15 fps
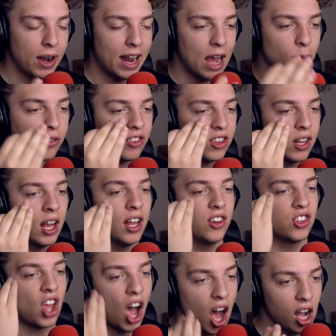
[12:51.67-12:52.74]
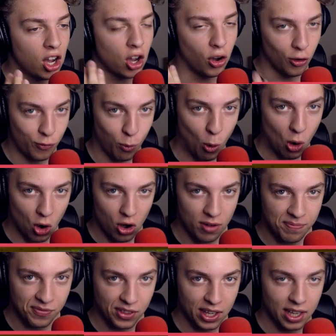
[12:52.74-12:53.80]
pronounced tug of
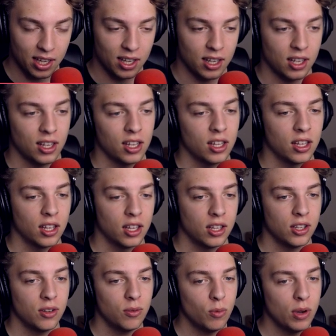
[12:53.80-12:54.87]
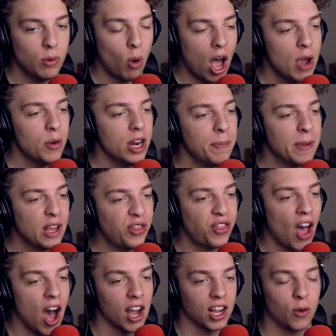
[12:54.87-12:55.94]
war. Thug oh. of war. Okay, why would it be
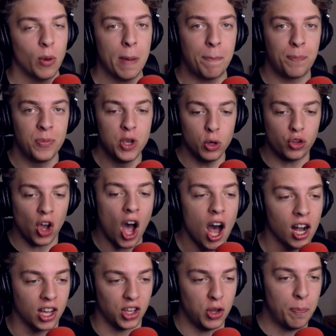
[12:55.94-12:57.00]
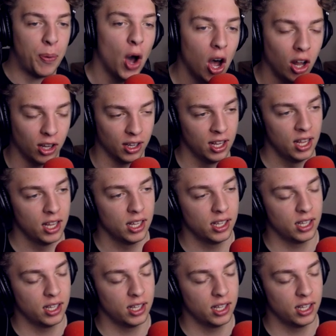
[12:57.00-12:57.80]
thug? It. We're, tug. You pull. Fucking